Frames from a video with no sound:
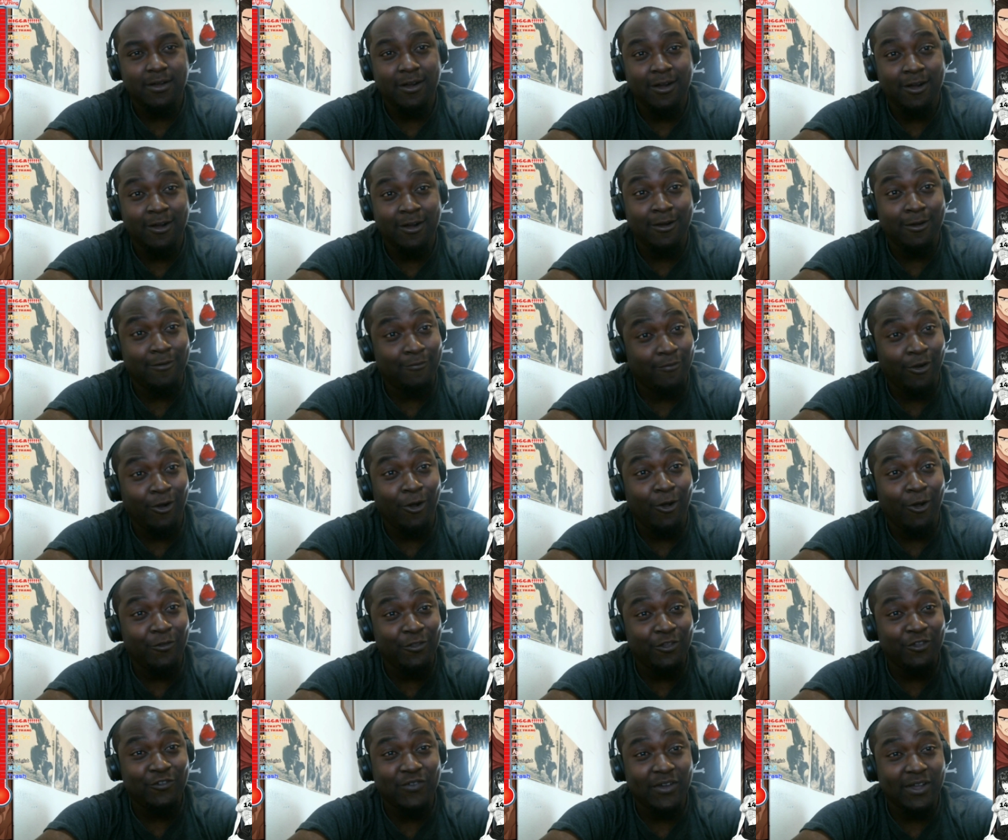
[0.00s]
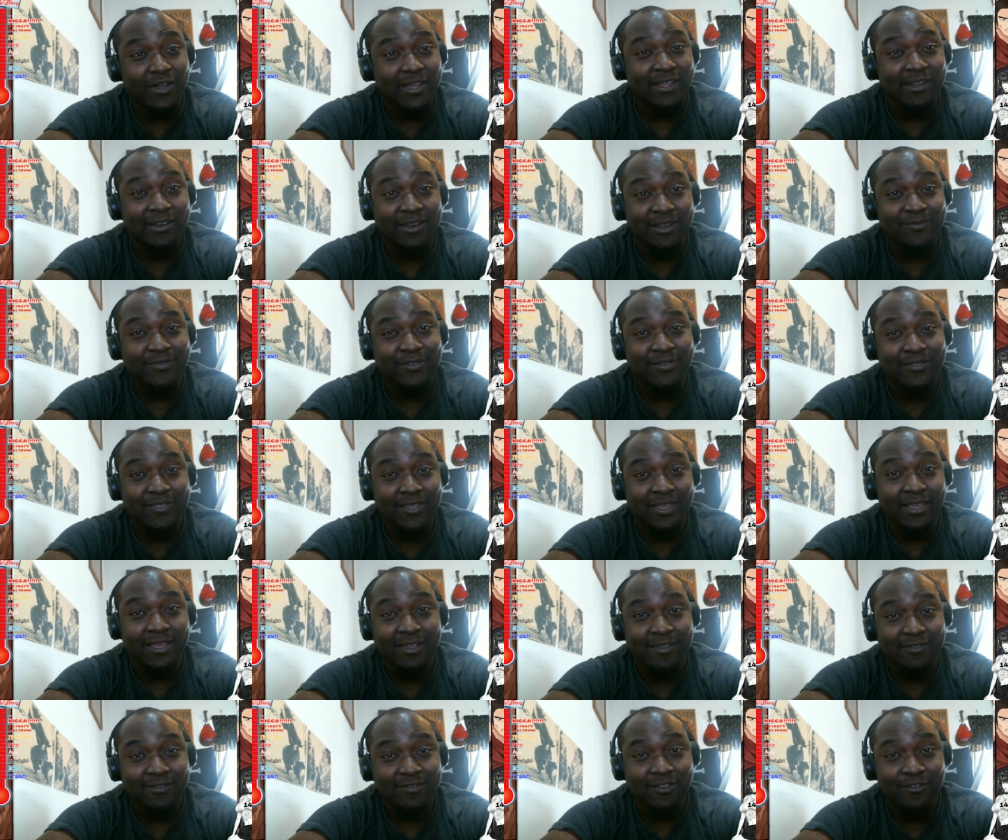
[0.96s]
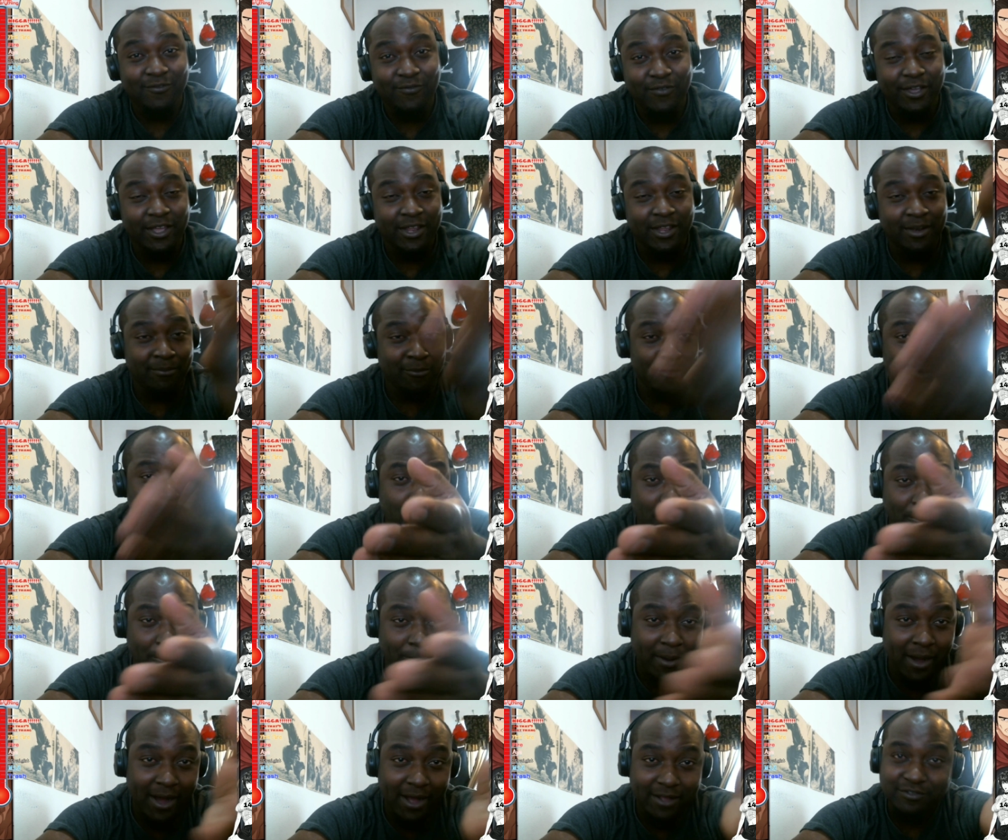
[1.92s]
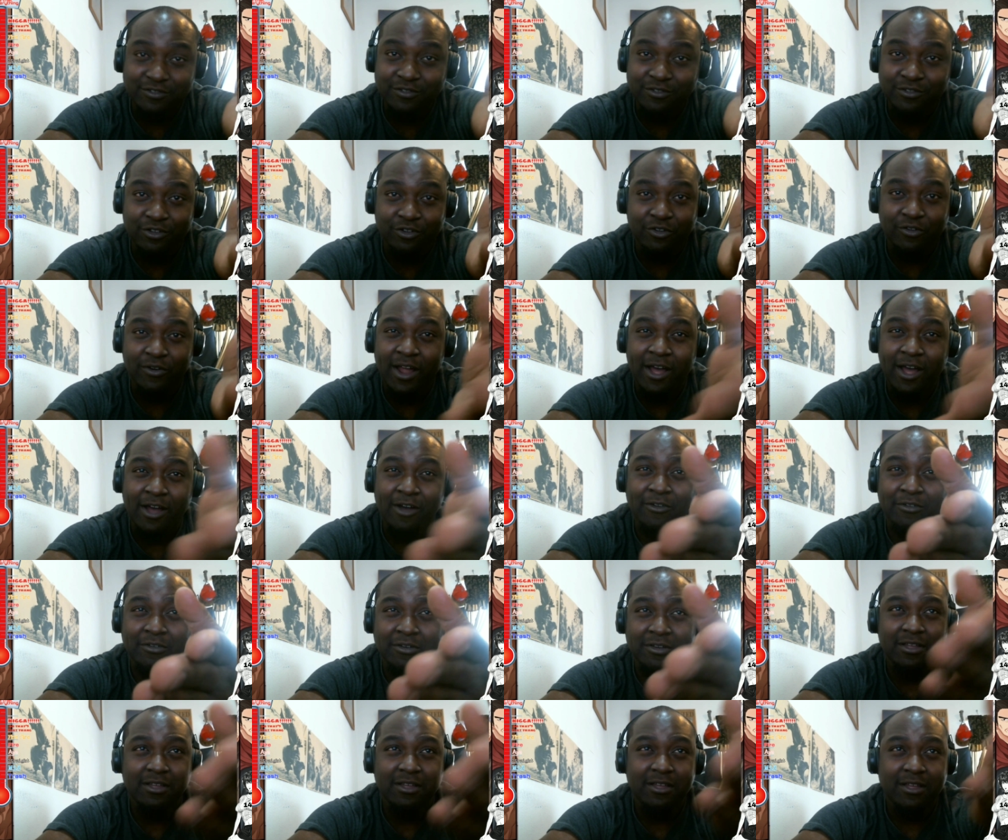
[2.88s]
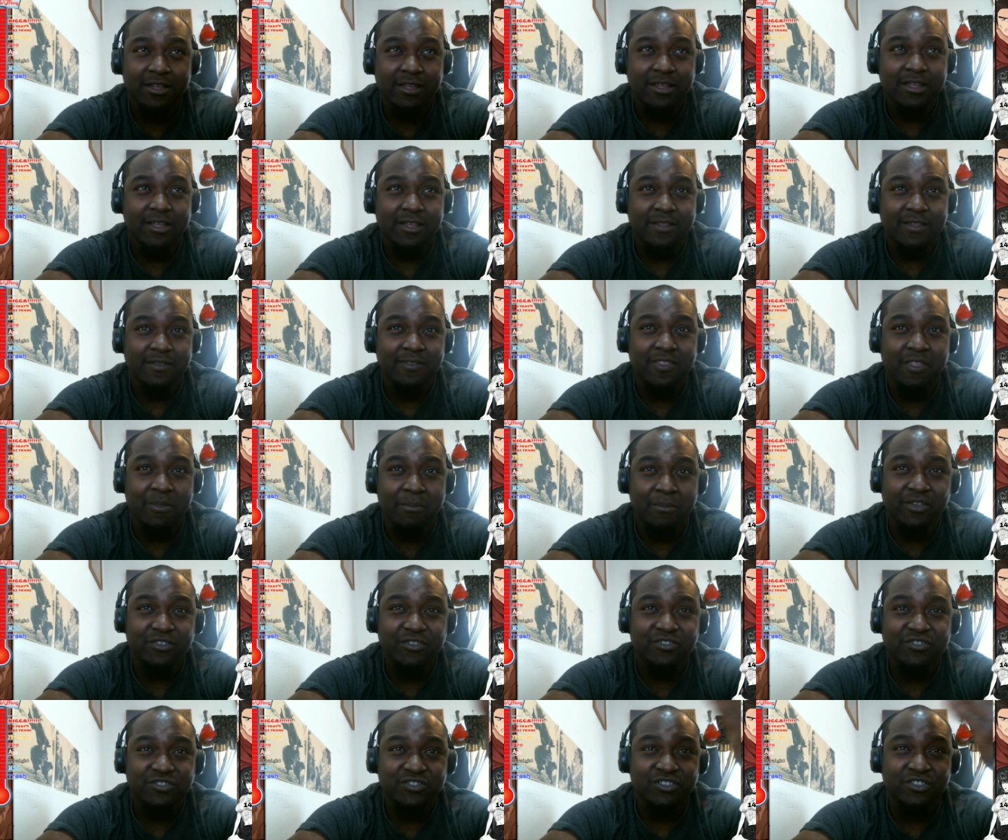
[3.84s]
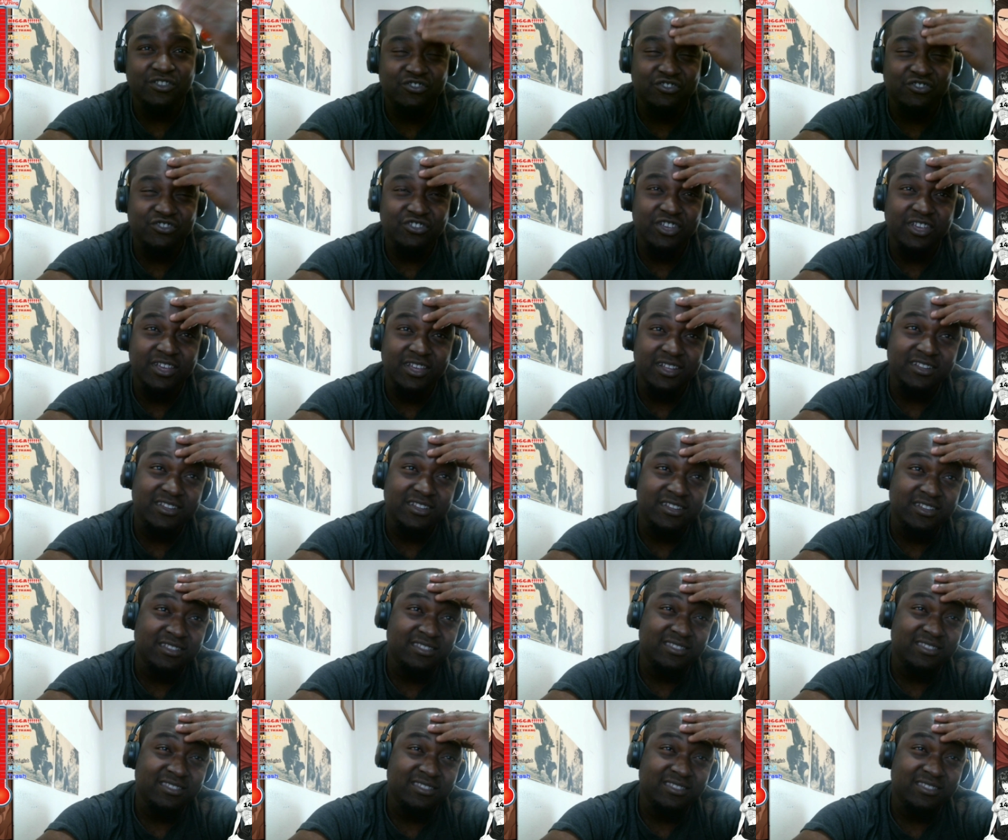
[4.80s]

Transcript: of all these fucking different things, these fucking mobile bots on the ground, the missiles and shit.